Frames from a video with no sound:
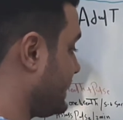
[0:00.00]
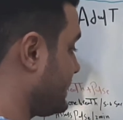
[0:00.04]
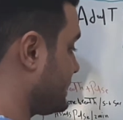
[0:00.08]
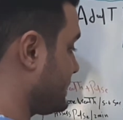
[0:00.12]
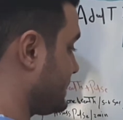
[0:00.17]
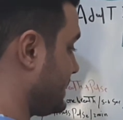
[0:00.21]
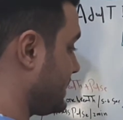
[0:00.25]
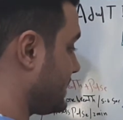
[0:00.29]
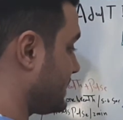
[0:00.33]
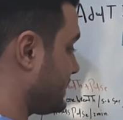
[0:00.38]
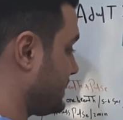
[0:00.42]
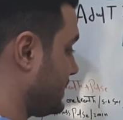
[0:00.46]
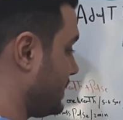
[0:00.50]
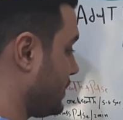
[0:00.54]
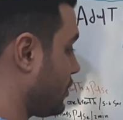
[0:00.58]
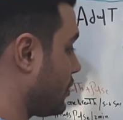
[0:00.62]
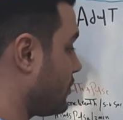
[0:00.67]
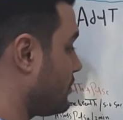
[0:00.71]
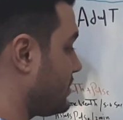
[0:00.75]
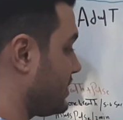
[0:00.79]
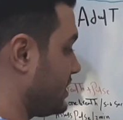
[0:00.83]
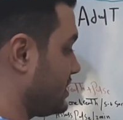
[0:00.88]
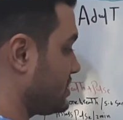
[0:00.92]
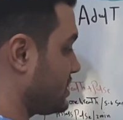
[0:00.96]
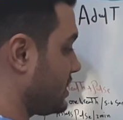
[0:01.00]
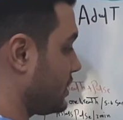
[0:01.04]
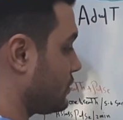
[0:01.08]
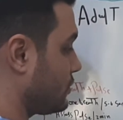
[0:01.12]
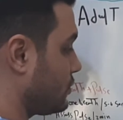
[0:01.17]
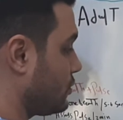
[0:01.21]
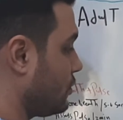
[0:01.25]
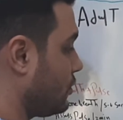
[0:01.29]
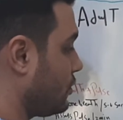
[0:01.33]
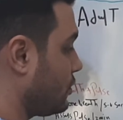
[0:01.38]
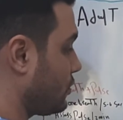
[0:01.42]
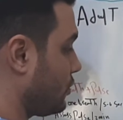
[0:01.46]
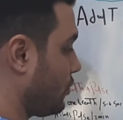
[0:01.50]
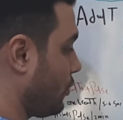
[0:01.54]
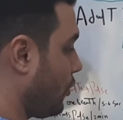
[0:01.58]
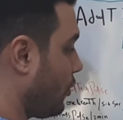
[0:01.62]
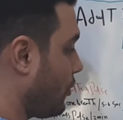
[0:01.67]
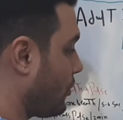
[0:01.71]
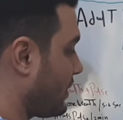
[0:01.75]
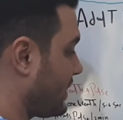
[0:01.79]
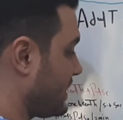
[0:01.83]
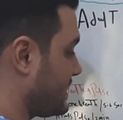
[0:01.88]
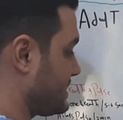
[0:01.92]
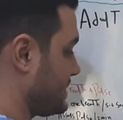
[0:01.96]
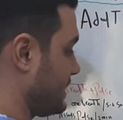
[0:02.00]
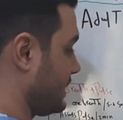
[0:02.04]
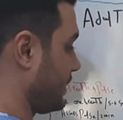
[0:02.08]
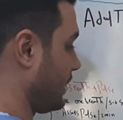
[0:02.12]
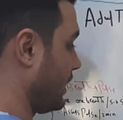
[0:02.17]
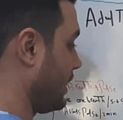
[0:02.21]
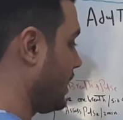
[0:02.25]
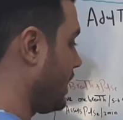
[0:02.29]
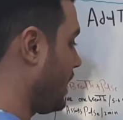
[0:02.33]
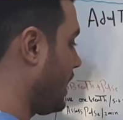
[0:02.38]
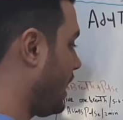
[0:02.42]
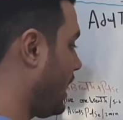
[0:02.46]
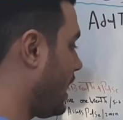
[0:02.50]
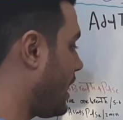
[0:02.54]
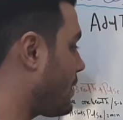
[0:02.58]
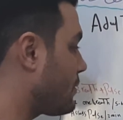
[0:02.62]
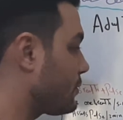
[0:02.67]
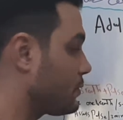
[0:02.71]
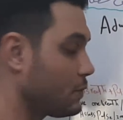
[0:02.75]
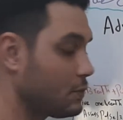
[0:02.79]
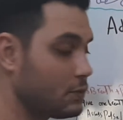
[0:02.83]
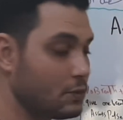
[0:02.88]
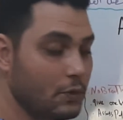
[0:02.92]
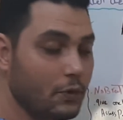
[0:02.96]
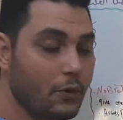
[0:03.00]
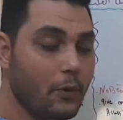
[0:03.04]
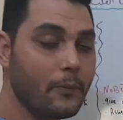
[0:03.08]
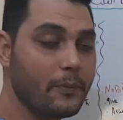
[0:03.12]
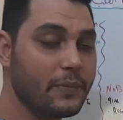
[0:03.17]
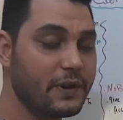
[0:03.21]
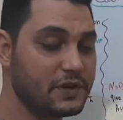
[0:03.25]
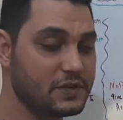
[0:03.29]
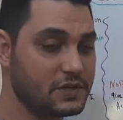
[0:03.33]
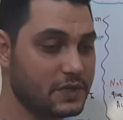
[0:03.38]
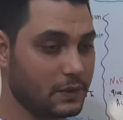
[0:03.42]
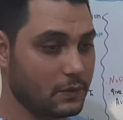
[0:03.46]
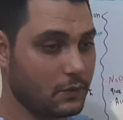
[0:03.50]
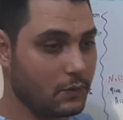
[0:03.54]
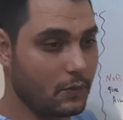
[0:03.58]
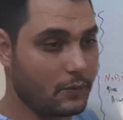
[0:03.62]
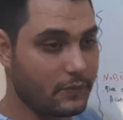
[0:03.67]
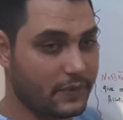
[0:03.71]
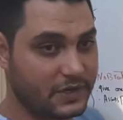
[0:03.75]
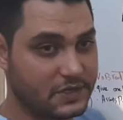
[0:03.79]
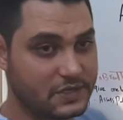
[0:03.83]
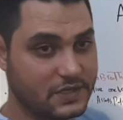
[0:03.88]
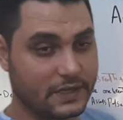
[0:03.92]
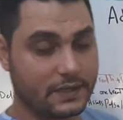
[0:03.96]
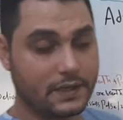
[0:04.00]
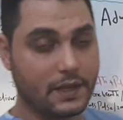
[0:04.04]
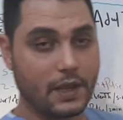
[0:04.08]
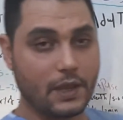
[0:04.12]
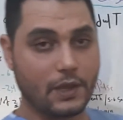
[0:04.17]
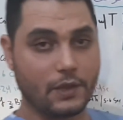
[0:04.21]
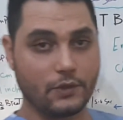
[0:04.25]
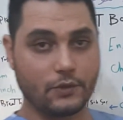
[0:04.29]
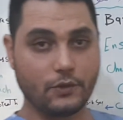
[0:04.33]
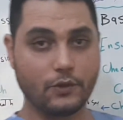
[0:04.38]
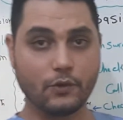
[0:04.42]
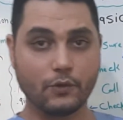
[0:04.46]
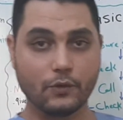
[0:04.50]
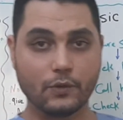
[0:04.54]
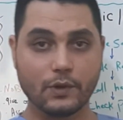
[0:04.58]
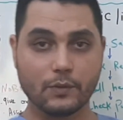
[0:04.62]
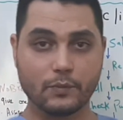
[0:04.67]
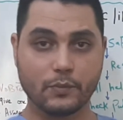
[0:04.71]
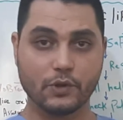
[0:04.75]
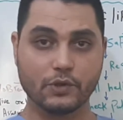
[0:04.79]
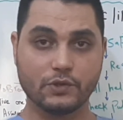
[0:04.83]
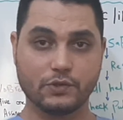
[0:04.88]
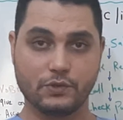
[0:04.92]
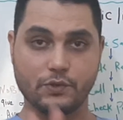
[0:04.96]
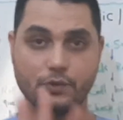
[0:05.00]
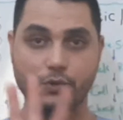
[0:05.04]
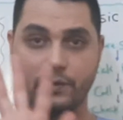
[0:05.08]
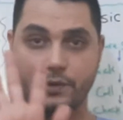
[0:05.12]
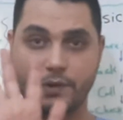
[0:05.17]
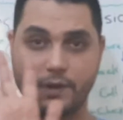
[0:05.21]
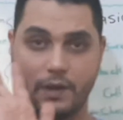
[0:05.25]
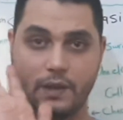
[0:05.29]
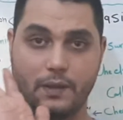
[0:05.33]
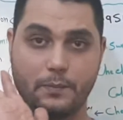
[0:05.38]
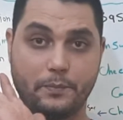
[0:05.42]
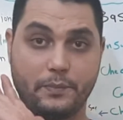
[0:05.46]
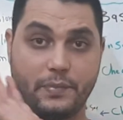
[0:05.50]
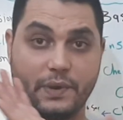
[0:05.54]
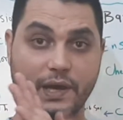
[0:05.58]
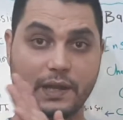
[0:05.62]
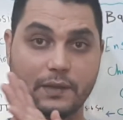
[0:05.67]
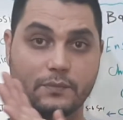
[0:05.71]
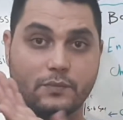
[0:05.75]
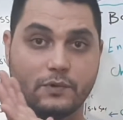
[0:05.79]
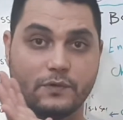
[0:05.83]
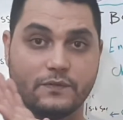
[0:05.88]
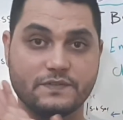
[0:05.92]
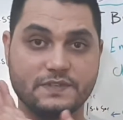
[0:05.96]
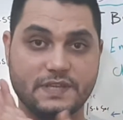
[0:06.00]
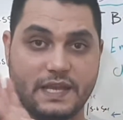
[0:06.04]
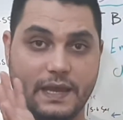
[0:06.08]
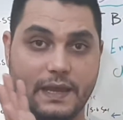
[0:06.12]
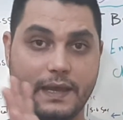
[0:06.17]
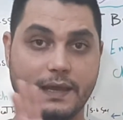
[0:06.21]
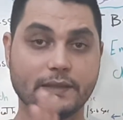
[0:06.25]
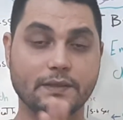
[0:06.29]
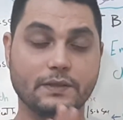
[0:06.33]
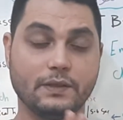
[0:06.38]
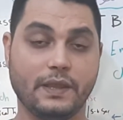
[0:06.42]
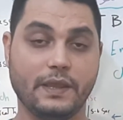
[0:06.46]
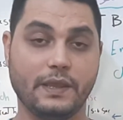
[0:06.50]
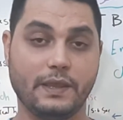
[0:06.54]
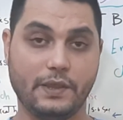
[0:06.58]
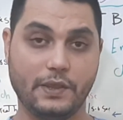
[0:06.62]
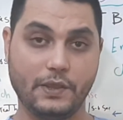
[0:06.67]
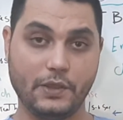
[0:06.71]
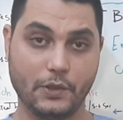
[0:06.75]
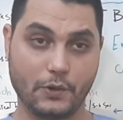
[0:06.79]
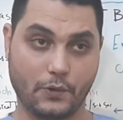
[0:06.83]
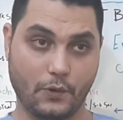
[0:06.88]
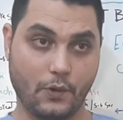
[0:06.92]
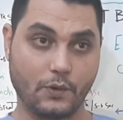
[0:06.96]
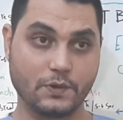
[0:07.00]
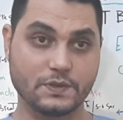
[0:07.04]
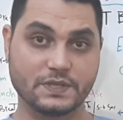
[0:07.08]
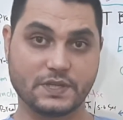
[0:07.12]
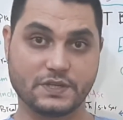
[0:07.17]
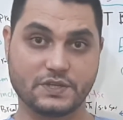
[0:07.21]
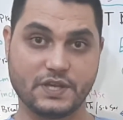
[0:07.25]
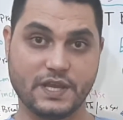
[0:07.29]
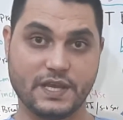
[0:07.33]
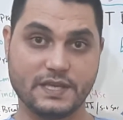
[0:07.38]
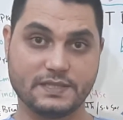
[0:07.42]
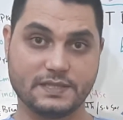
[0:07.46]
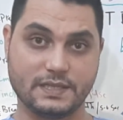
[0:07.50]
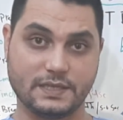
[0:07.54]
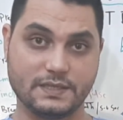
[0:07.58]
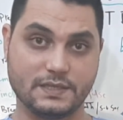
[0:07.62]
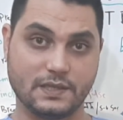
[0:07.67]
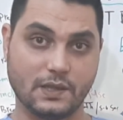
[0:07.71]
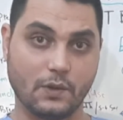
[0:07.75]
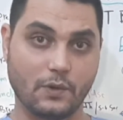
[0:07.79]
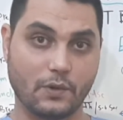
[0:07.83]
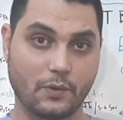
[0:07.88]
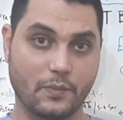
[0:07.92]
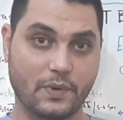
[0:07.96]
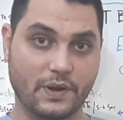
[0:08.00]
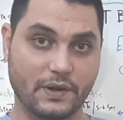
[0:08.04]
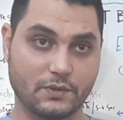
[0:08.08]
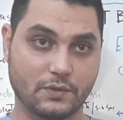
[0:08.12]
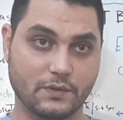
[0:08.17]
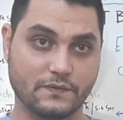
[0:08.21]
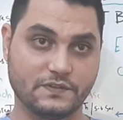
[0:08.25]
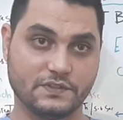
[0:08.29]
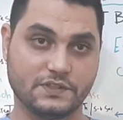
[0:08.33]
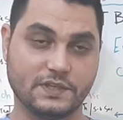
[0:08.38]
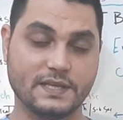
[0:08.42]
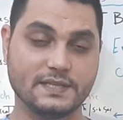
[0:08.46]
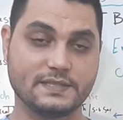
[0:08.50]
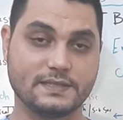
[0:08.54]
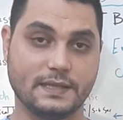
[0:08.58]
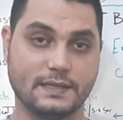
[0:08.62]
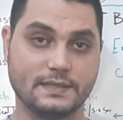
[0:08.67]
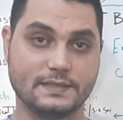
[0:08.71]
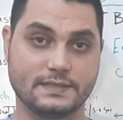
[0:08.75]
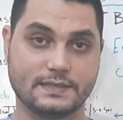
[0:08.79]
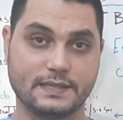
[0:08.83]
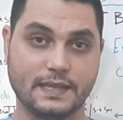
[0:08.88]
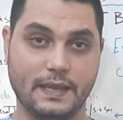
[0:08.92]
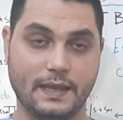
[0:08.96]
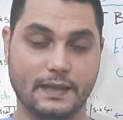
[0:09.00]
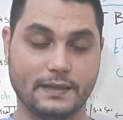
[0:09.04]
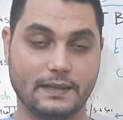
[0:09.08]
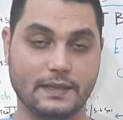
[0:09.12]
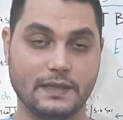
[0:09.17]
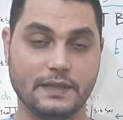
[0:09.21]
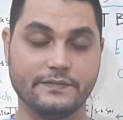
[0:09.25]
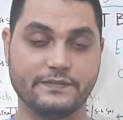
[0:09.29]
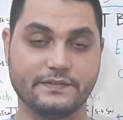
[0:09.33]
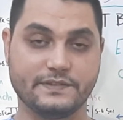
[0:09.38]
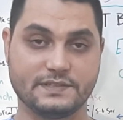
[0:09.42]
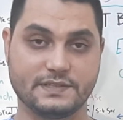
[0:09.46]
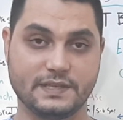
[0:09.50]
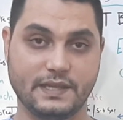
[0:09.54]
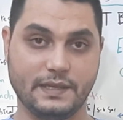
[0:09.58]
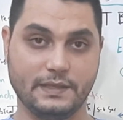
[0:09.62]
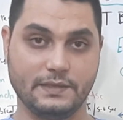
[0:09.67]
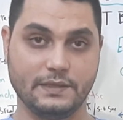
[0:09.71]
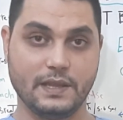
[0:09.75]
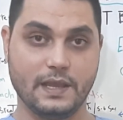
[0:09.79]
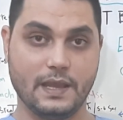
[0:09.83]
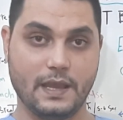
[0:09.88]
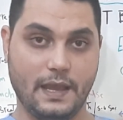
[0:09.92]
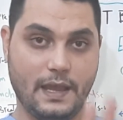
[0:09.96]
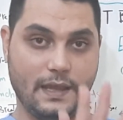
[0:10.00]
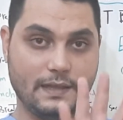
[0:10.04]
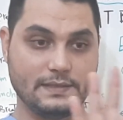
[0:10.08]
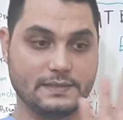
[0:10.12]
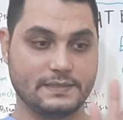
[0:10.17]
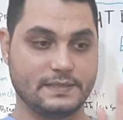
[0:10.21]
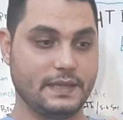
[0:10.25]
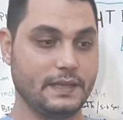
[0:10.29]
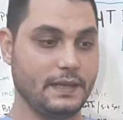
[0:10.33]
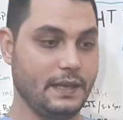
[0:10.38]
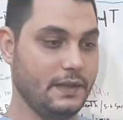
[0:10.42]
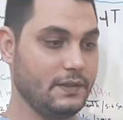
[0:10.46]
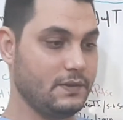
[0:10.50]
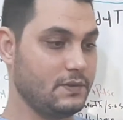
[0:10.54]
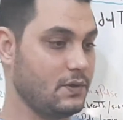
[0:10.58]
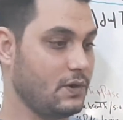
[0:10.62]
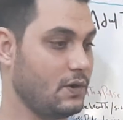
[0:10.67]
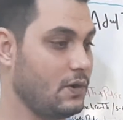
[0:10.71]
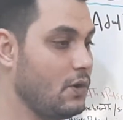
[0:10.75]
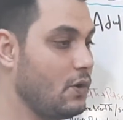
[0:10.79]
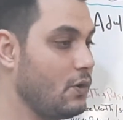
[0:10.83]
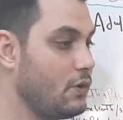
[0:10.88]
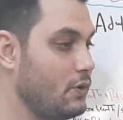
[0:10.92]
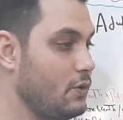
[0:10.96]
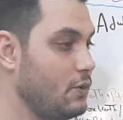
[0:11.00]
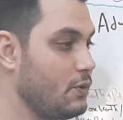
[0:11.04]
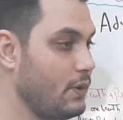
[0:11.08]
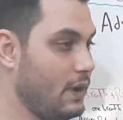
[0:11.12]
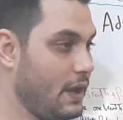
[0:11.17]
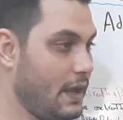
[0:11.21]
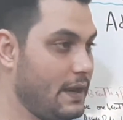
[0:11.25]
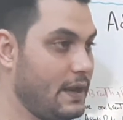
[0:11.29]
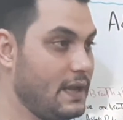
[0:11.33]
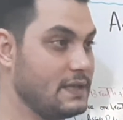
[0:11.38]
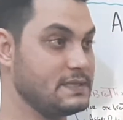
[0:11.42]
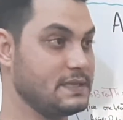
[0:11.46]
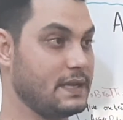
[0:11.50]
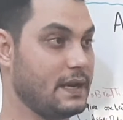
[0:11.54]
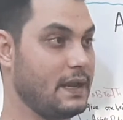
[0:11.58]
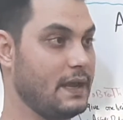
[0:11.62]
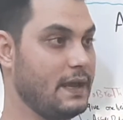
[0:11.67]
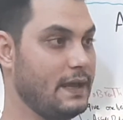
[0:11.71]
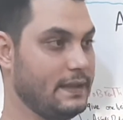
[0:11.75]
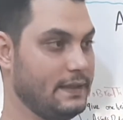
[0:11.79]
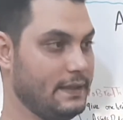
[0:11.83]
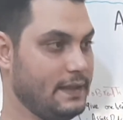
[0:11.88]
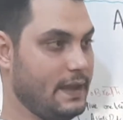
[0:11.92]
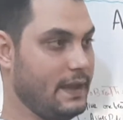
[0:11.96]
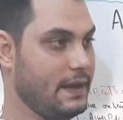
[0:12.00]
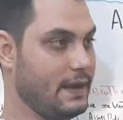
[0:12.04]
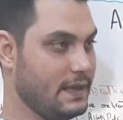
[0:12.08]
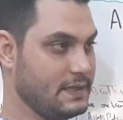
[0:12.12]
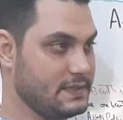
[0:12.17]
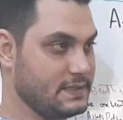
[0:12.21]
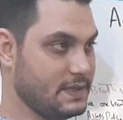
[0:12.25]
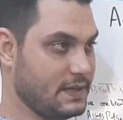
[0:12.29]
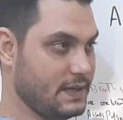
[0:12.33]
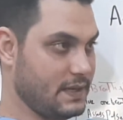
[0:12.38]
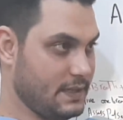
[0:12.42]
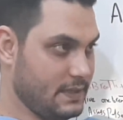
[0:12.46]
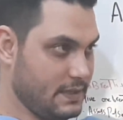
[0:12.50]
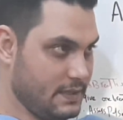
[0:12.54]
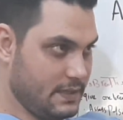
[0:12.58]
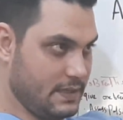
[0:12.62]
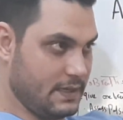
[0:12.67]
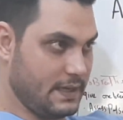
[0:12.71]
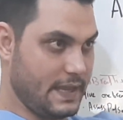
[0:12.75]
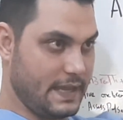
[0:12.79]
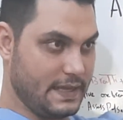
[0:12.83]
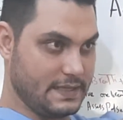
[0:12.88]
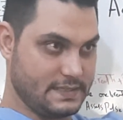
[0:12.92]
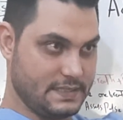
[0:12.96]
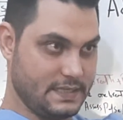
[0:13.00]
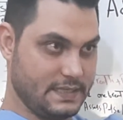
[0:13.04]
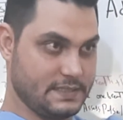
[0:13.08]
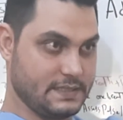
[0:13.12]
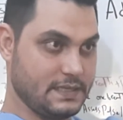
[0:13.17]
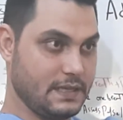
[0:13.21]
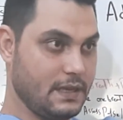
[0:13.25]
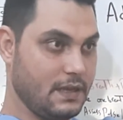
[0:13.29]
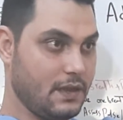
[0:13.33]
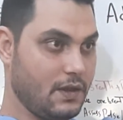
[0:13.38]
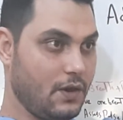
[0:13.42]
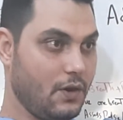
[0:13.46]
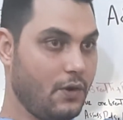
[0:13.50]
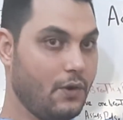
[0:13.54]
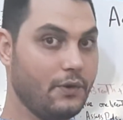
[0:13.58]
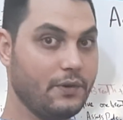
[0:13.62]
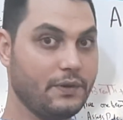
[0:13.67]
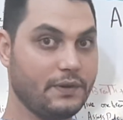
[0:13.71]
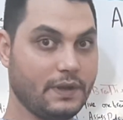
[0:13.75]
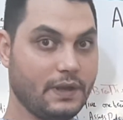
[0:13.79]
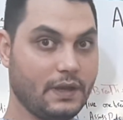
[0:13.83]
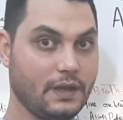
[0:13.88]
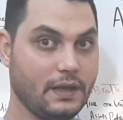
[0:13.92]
30 compression to breathing. How to do compression? You will put your palm of the hand here on the chest and lower part of the chest at left side, and then interlock your another hand like this on